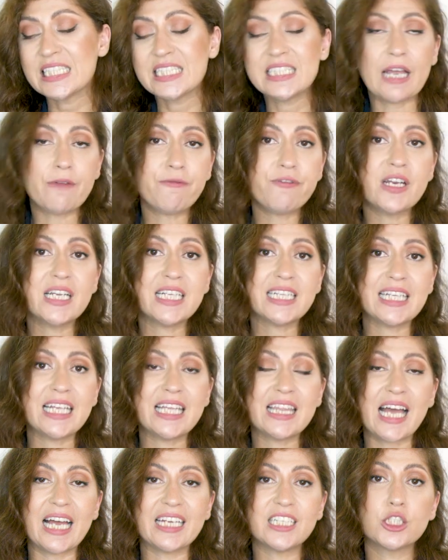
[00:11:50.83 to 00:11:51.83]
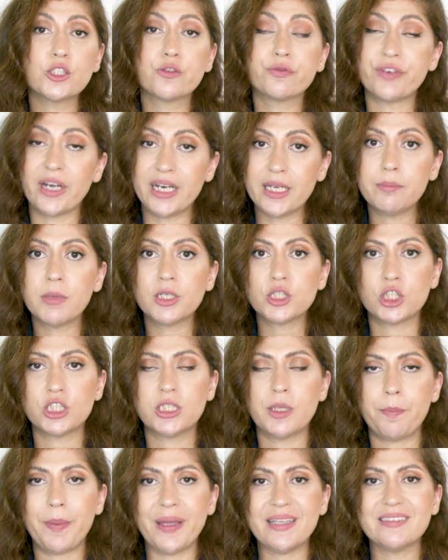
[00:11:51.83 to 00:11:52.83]
Definitely that is very much
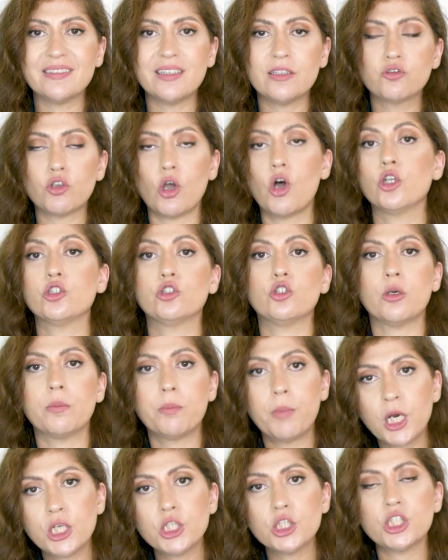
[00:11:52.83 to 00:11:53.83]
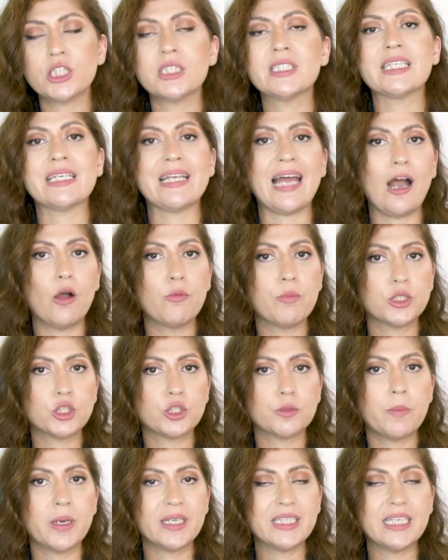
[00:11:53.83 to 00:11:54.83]
dependent on your margins and how
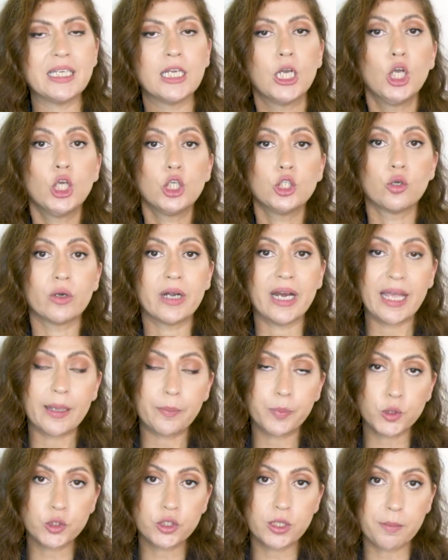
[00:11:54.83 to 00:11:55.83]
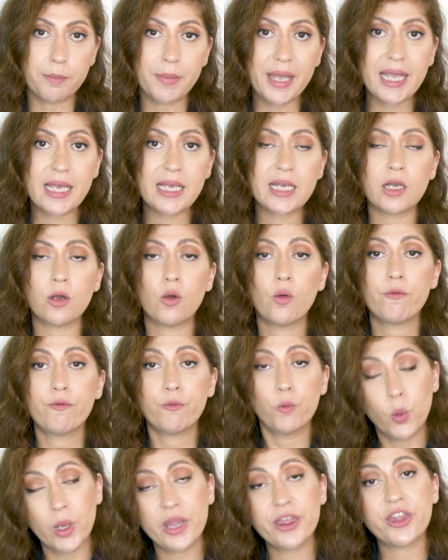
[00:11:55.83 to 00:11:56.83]
much money you're able to make
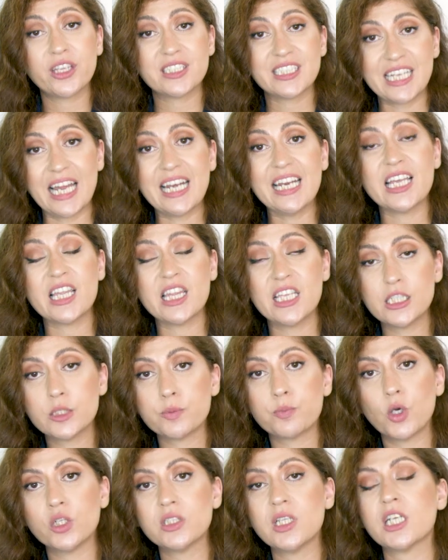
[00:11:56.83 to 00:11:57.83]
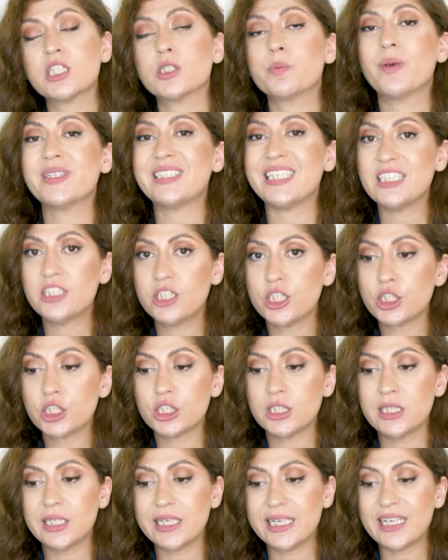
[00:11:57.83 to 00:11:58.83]
with selling these products, but
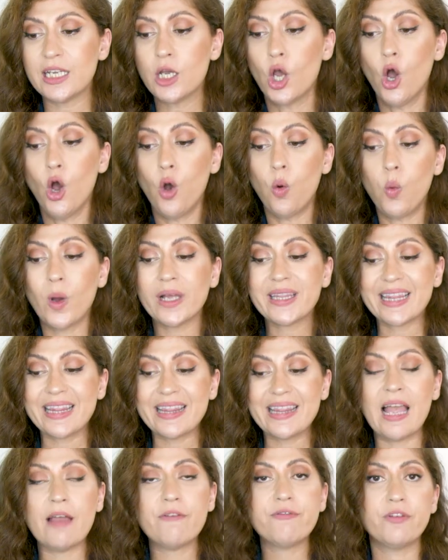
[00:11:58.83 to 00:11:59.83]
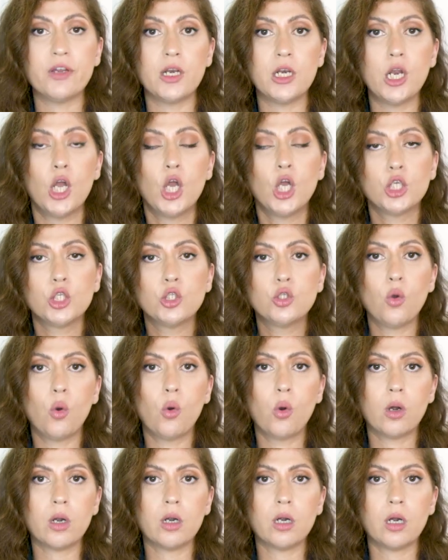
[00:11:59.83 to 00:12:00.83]
additionally, what level
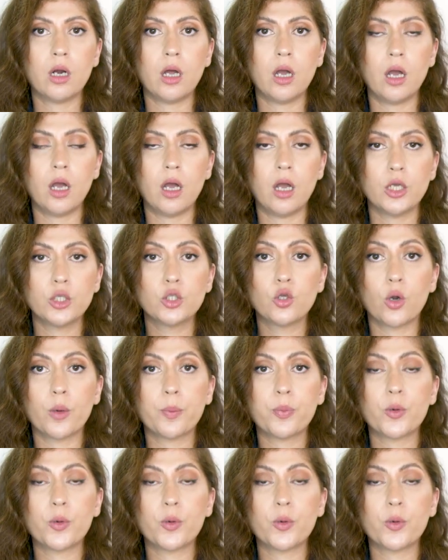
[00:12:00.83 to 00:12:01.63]
your